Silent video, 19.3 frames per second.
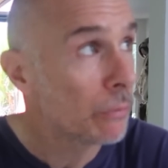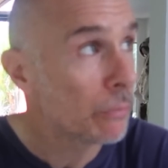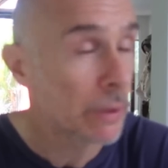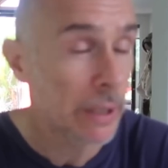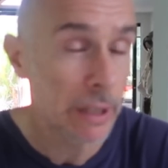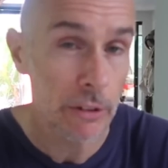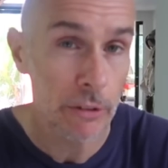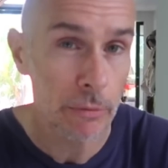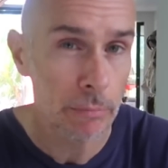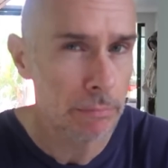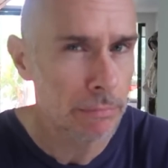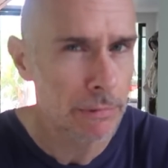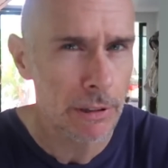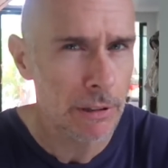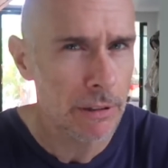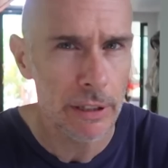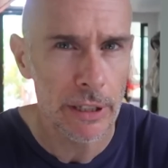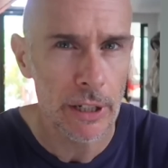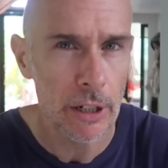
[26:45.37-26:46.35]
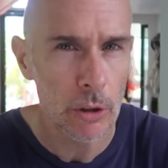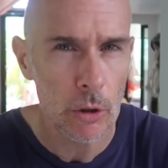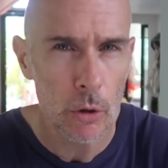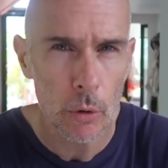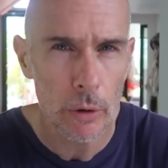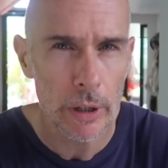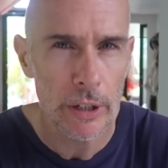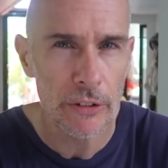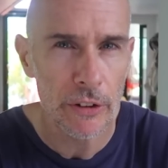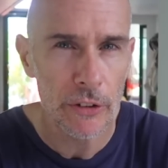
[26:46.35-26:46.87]
We get some, you know,
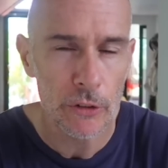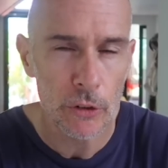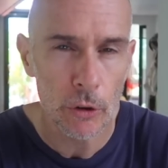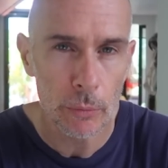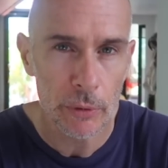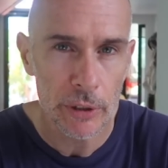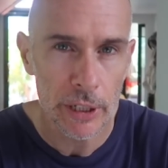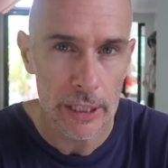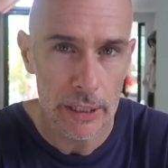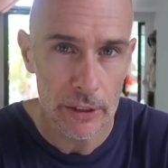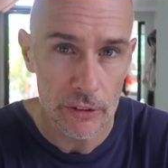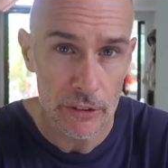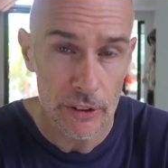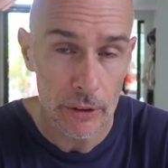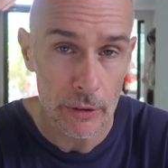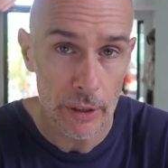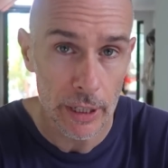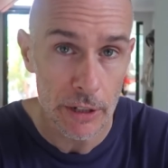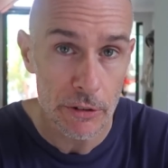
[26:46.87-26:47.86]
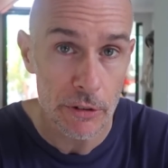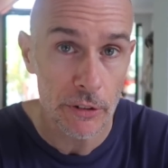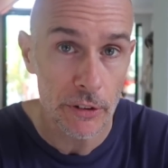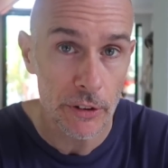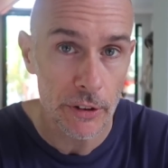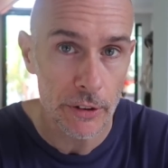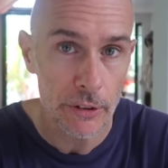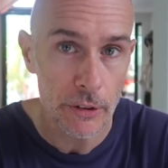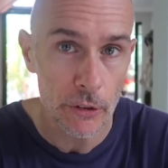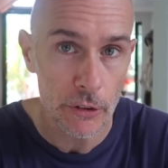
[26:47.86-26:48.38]
crazy storms hitting us, so the
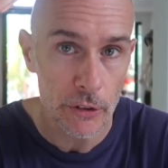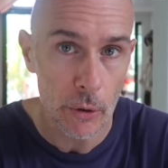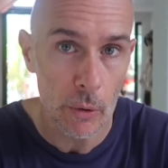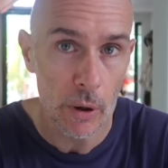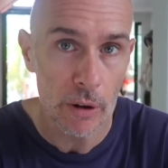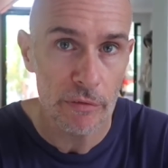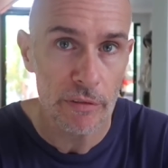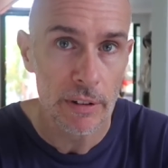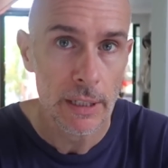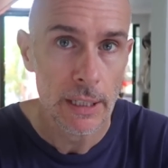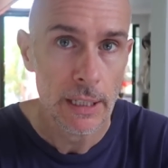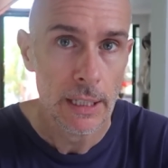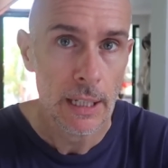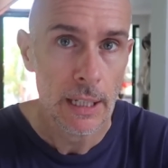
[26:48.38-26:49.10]
electricity does go off.